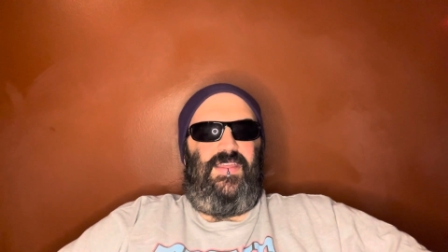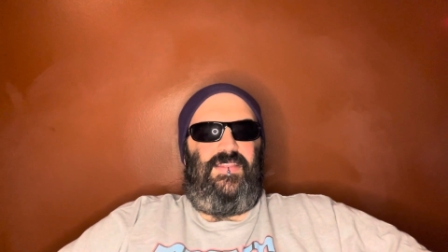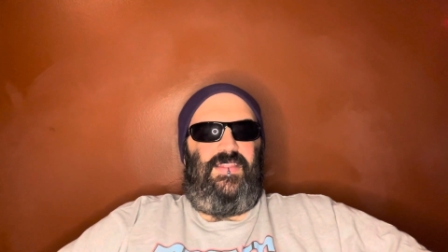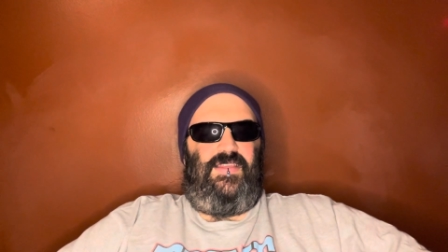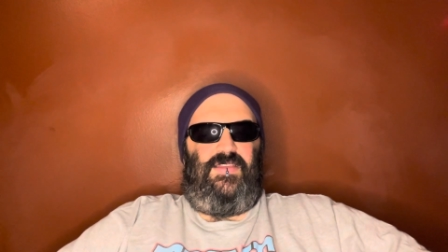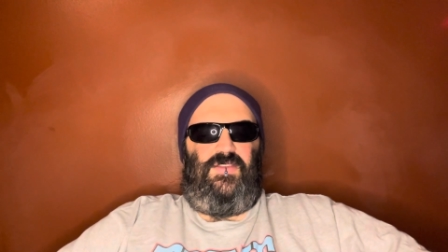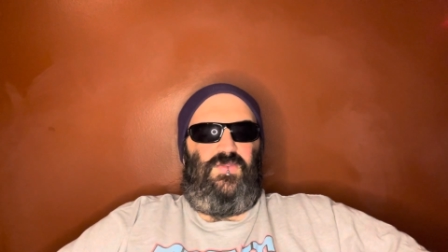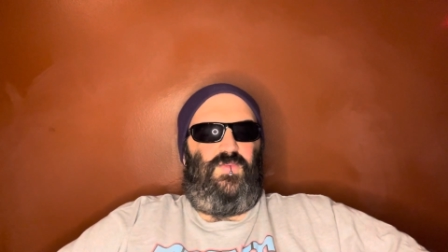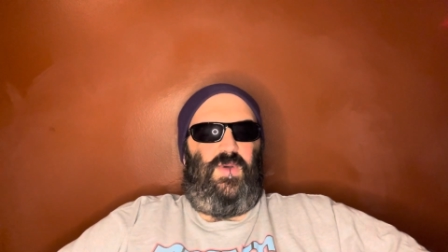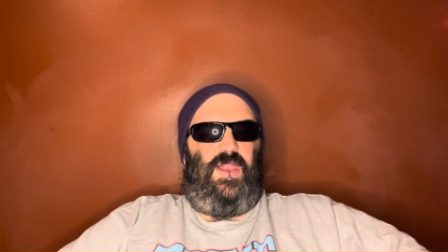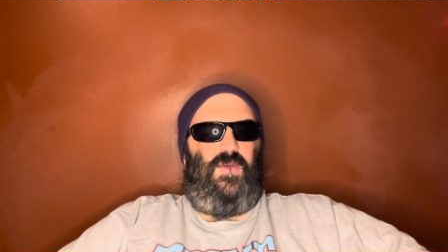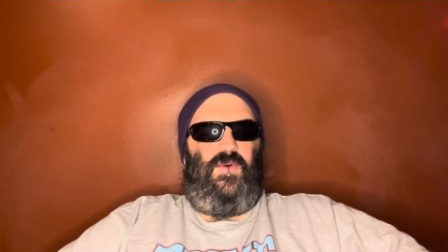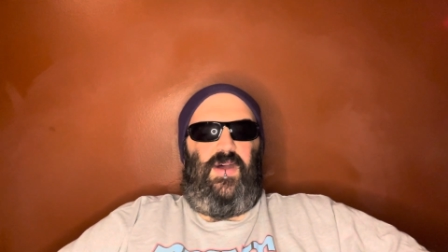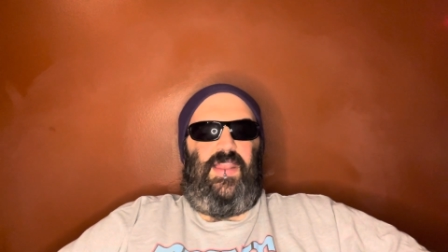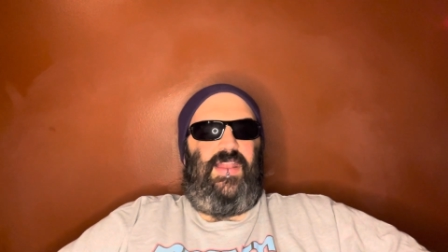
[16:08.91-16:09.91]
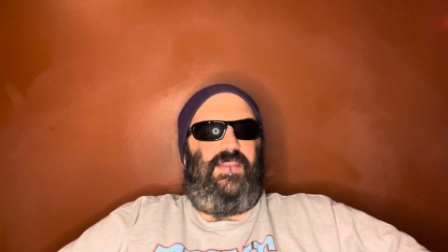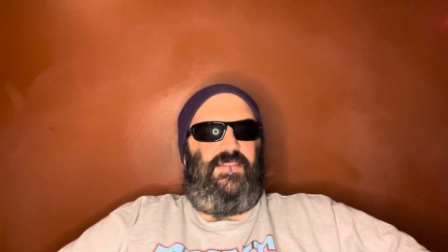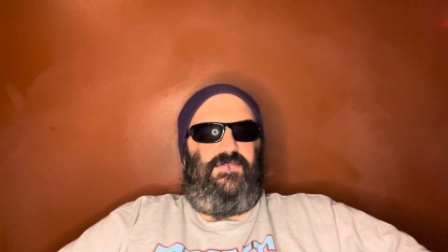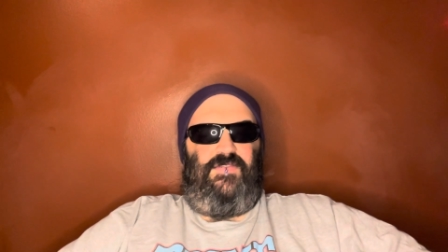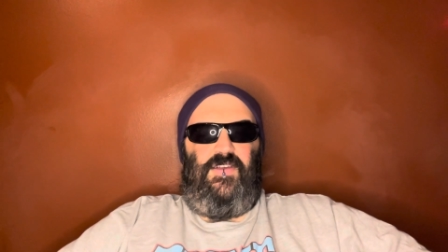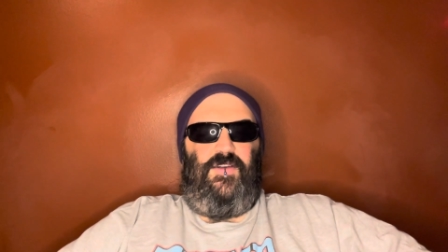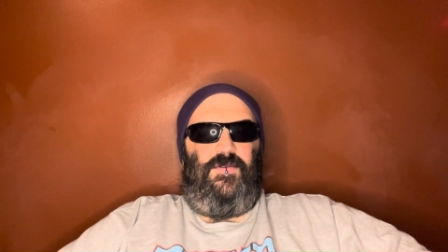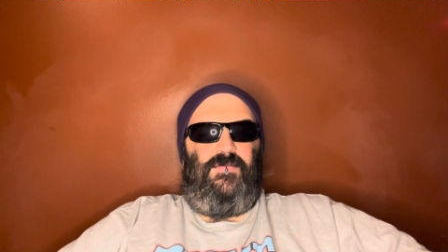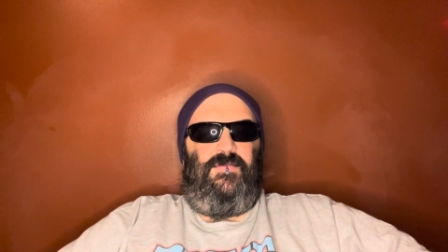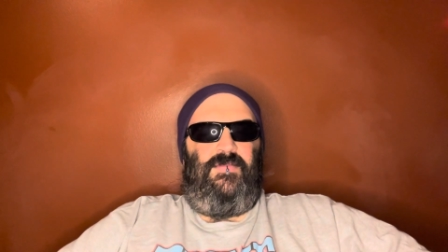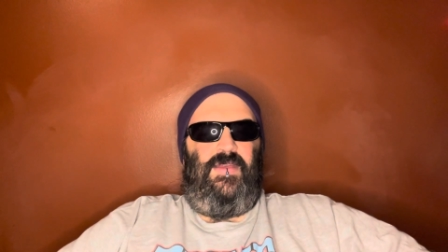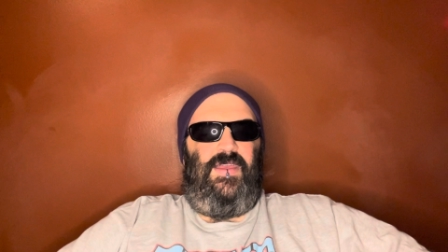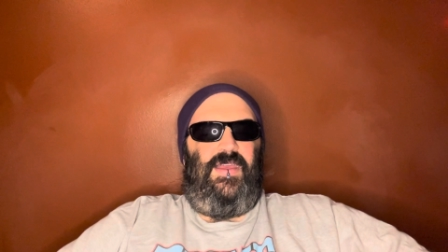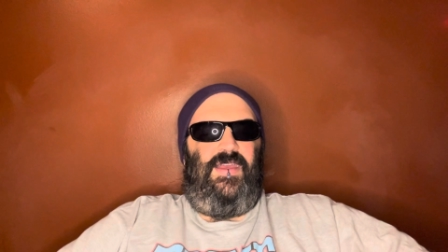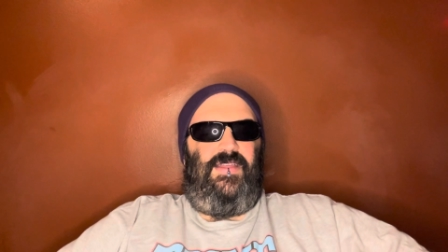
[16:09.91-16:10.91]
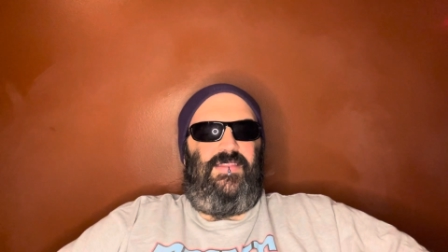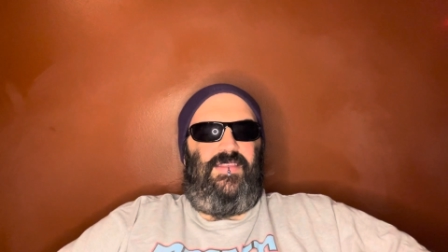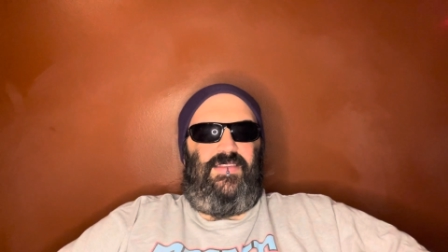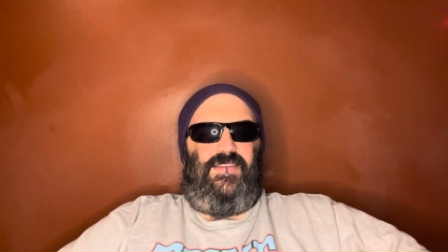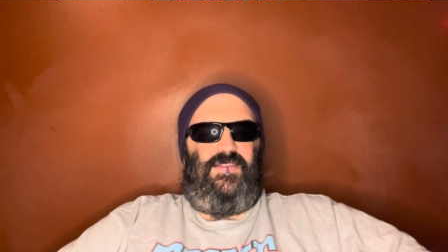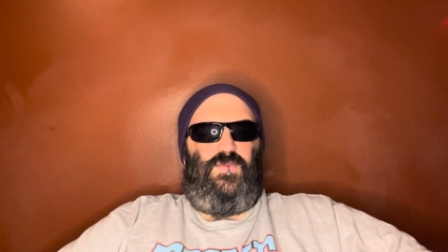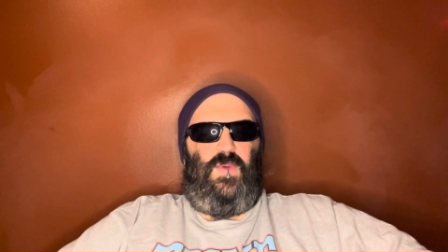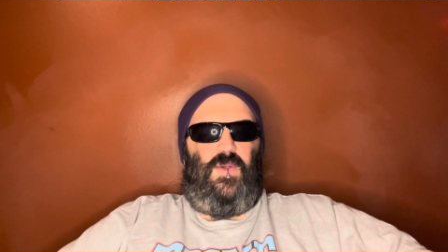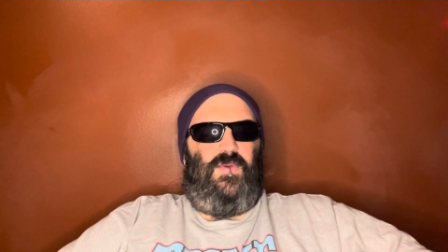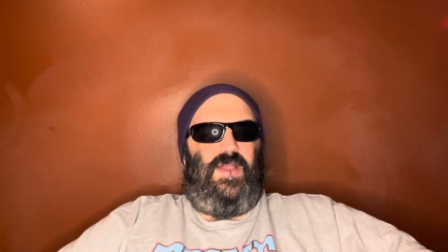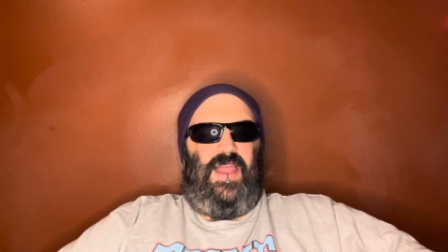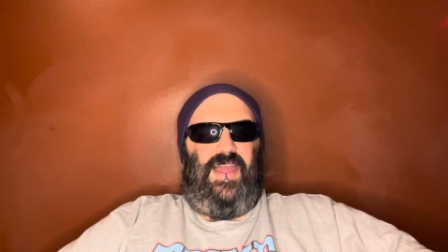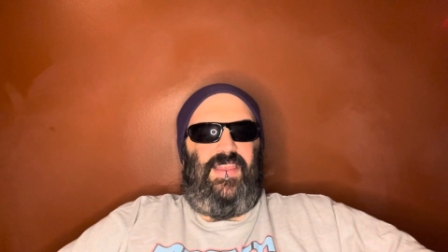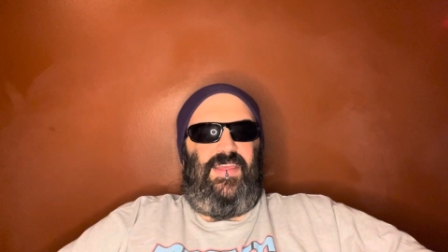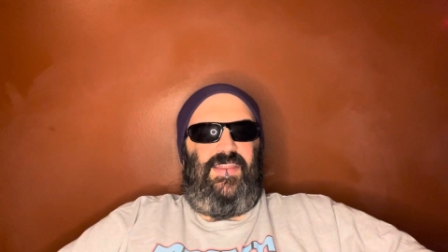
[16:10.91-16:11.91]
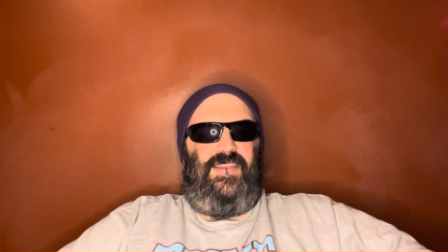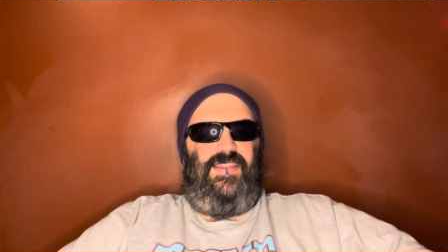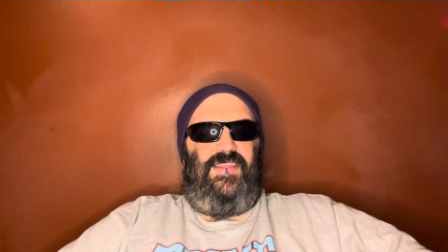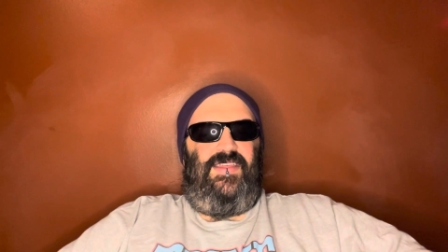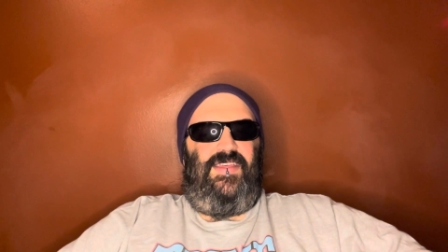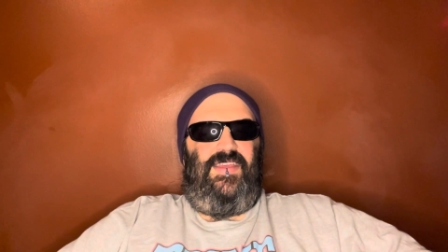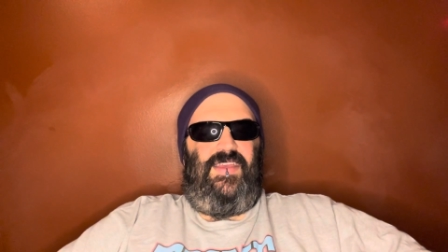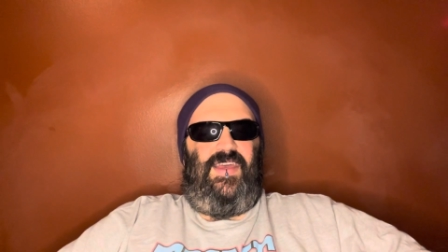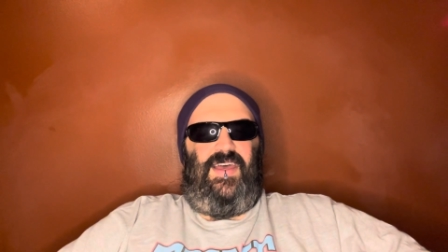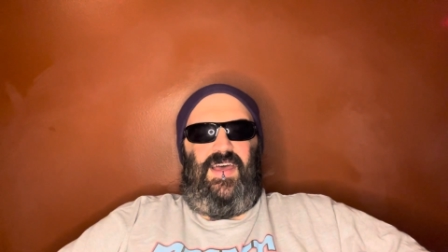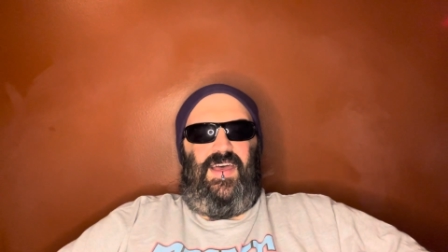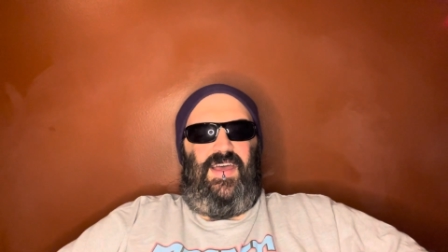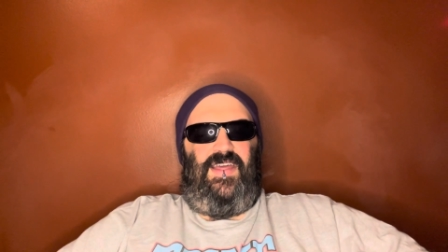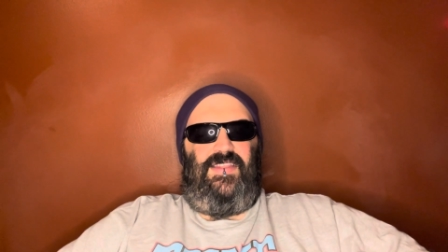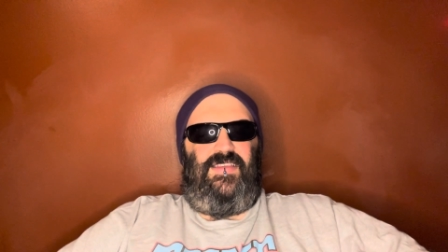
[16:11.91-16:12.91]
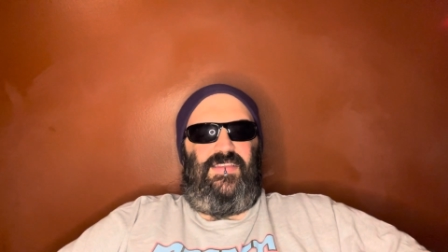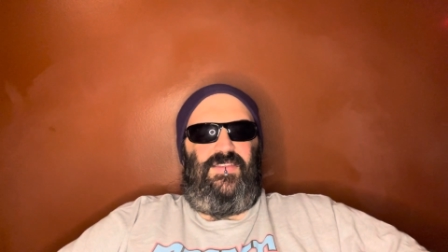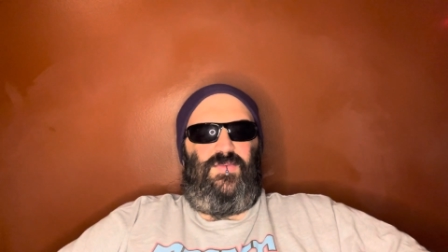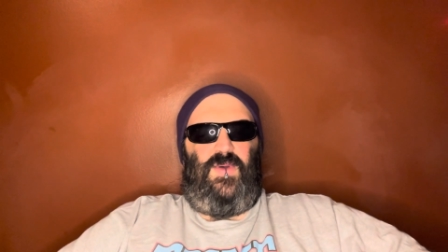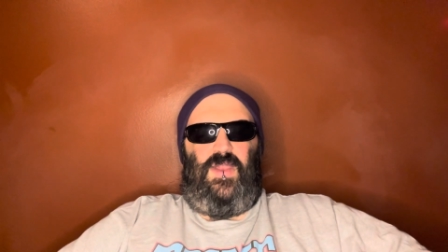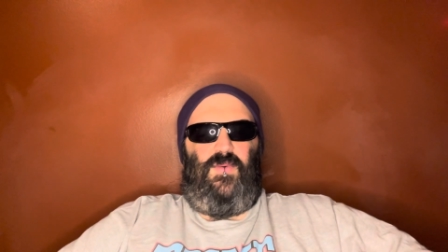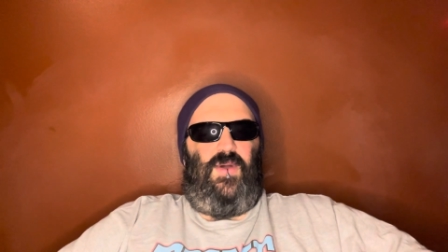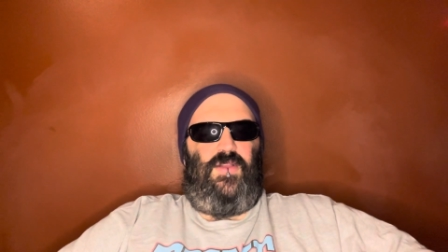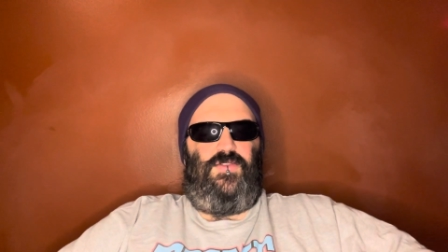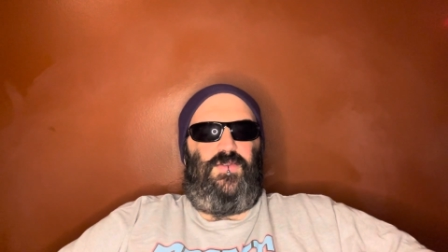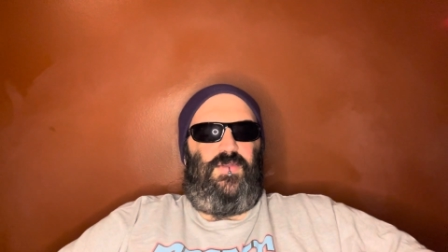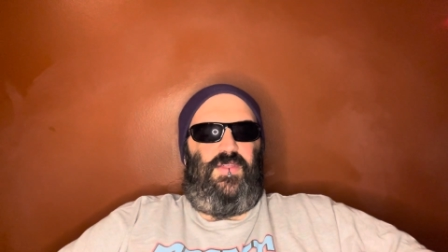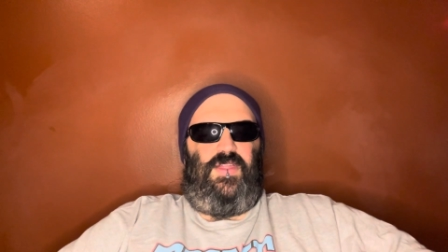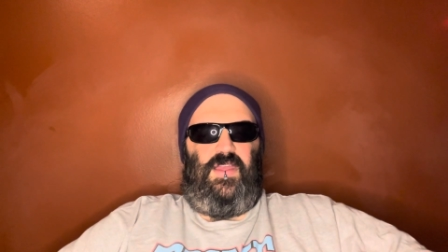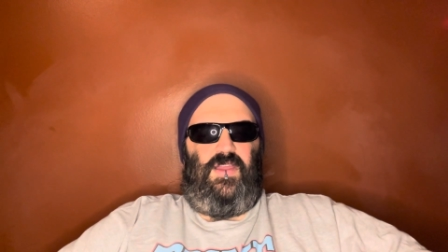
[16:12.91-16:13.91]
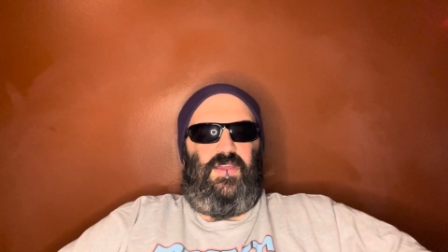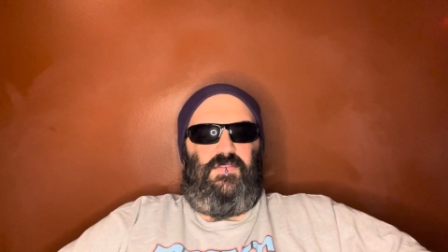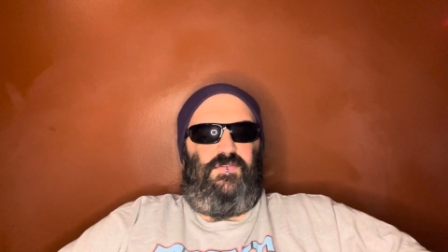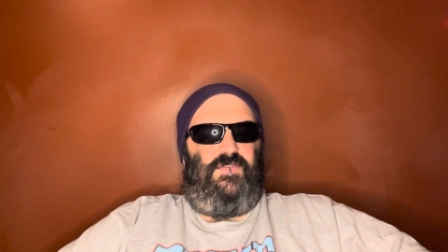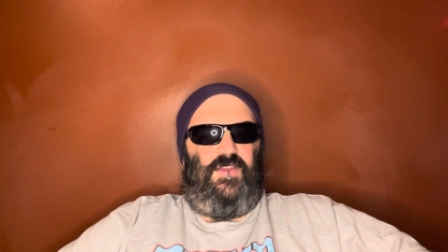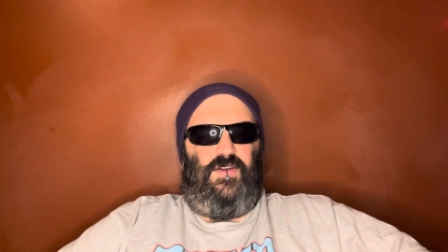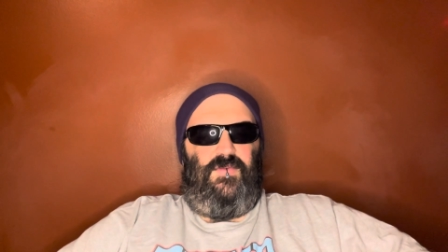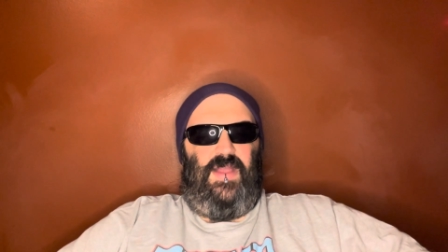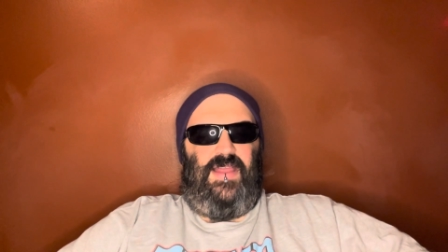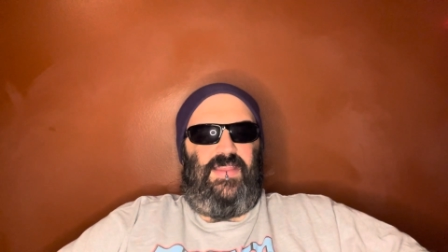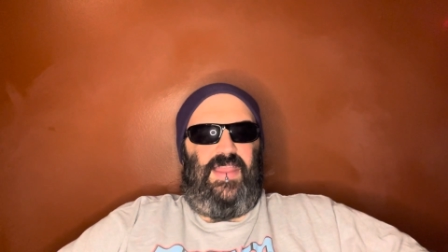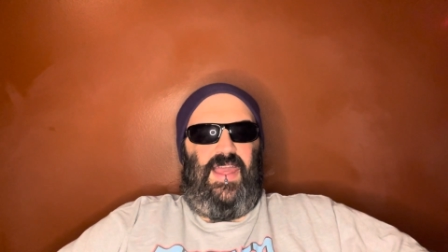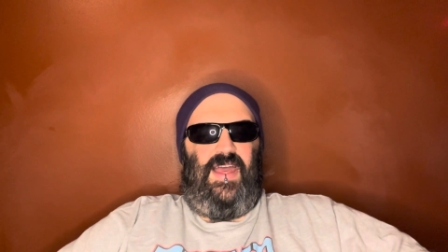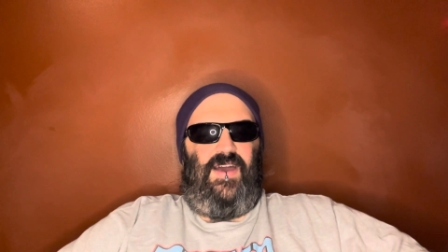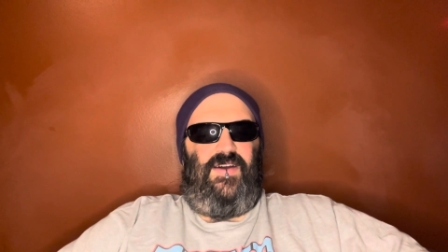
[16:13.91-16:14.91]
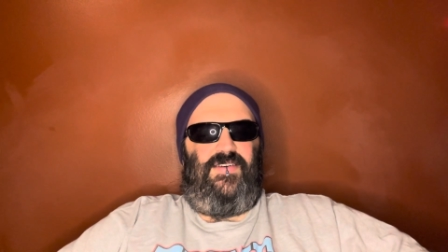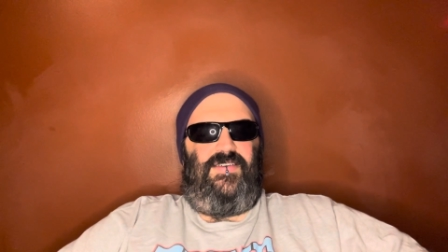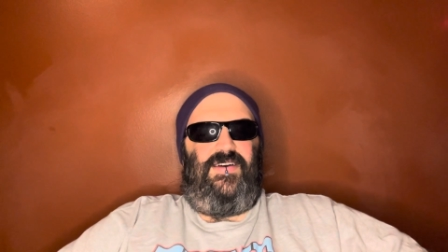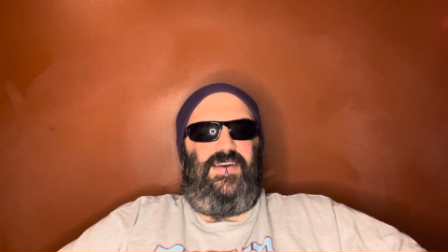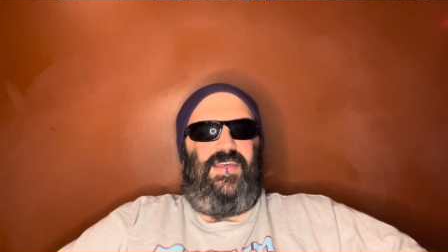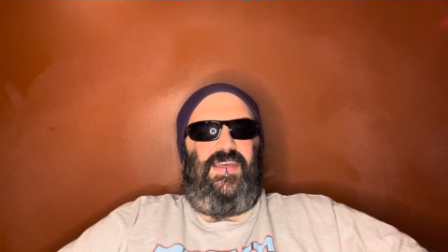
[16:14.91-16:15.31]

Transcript: This is what I want out of the film. This is where we're headed. Uh, this is what I want you to think and feel right now,